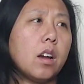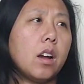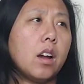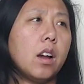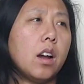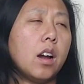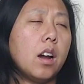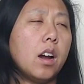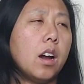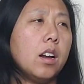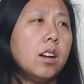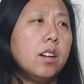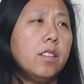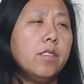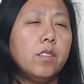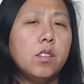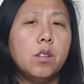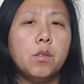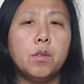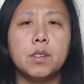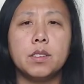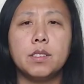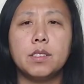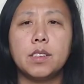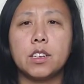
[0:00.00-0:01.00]
I don't even know what
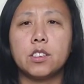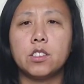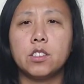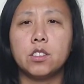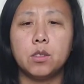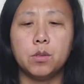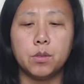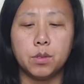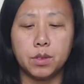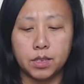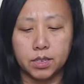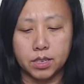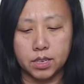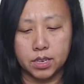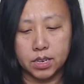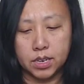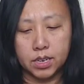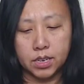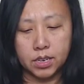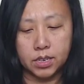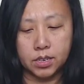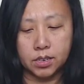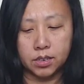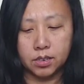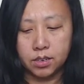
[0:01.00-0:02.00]
section it was sitting
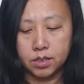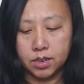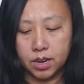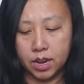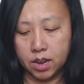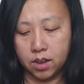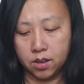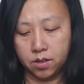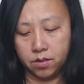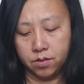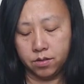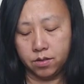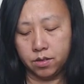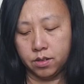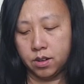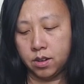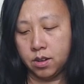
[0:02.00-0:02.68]
down,